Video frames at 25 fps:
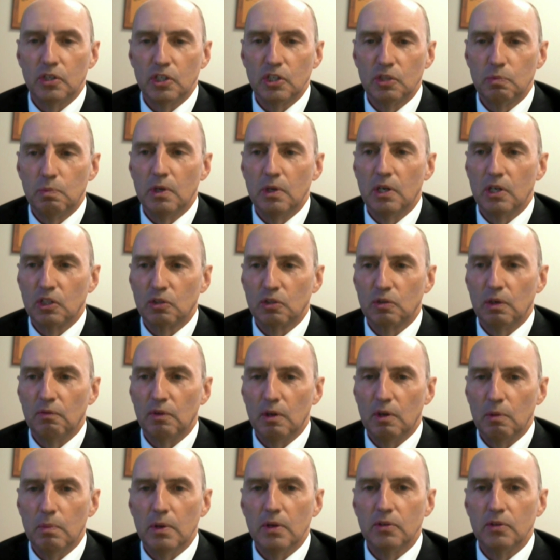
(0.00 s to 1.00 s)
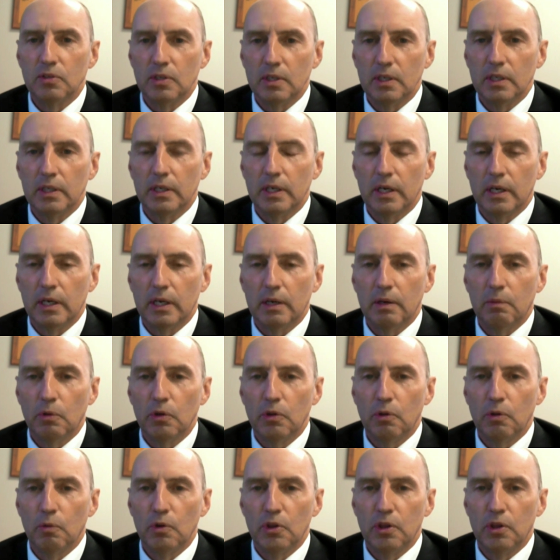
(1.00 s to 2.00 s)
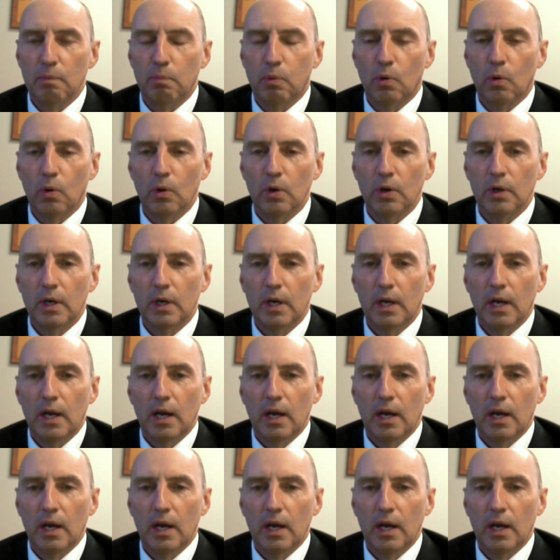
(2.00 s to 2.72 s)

it's been extremely busy um, with with the port.